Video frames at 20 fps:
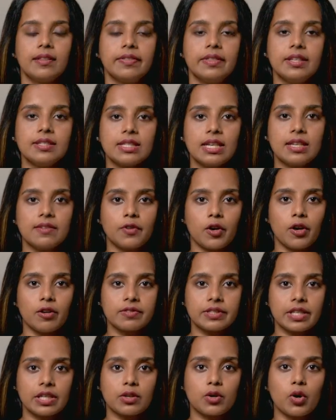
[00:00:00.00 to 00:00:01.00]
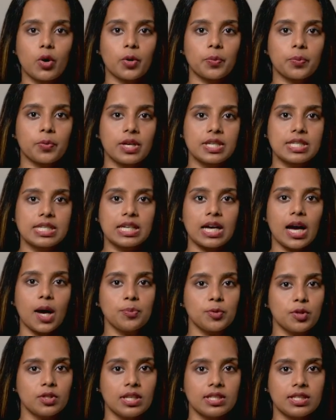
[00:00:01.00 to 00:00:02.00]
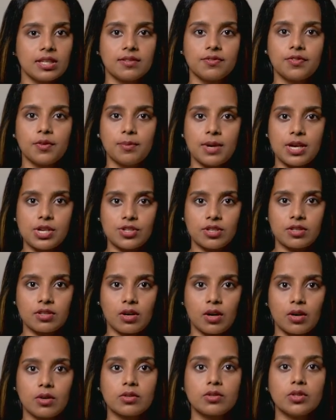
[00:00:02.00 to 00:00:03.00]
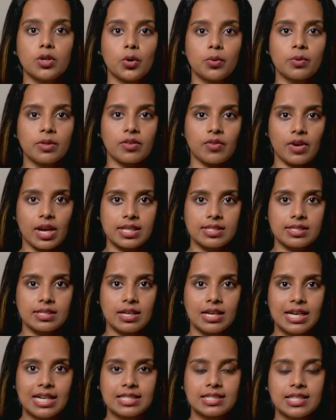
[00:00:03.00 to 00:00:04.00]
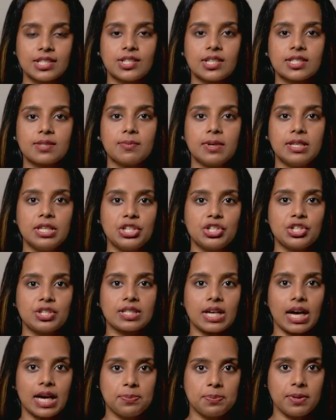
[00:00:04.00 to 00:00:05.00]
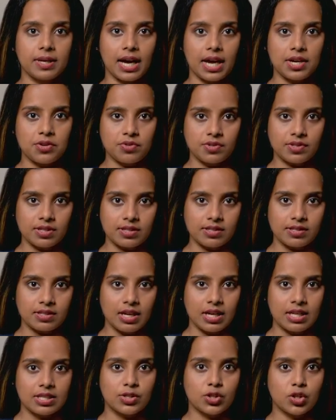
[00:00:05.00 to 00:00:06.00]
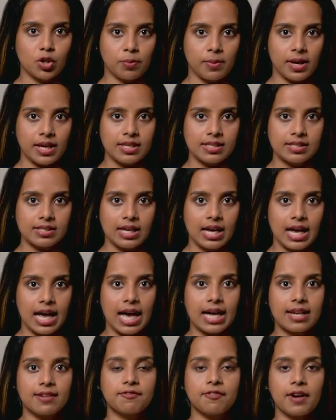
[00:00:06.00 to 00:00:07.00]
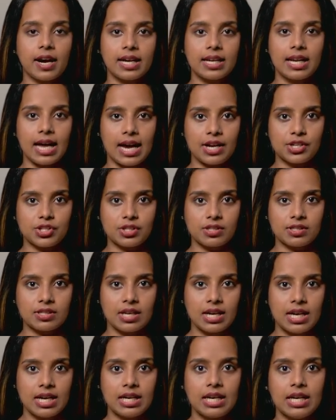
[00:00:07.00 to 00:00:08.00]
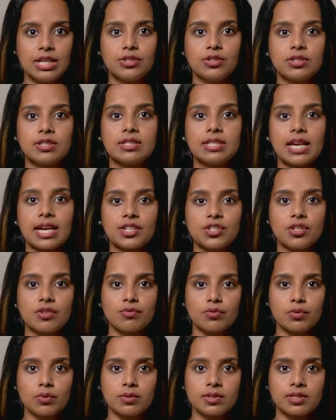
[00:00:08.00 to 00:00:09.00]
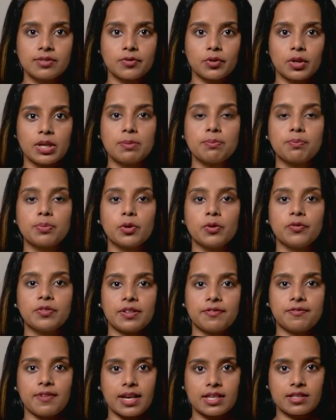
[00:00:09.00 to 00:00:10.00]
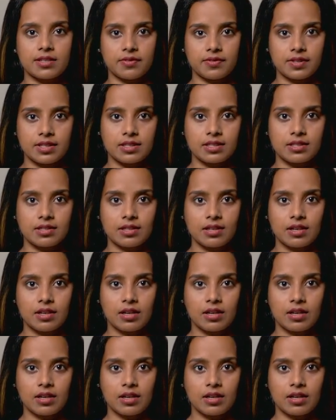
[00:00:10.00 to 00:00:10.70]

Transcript: This involves incorporating up-to-date information on known threats such as malicious IP addresses, domains, and file hashes into detection rules for improved effectiveness.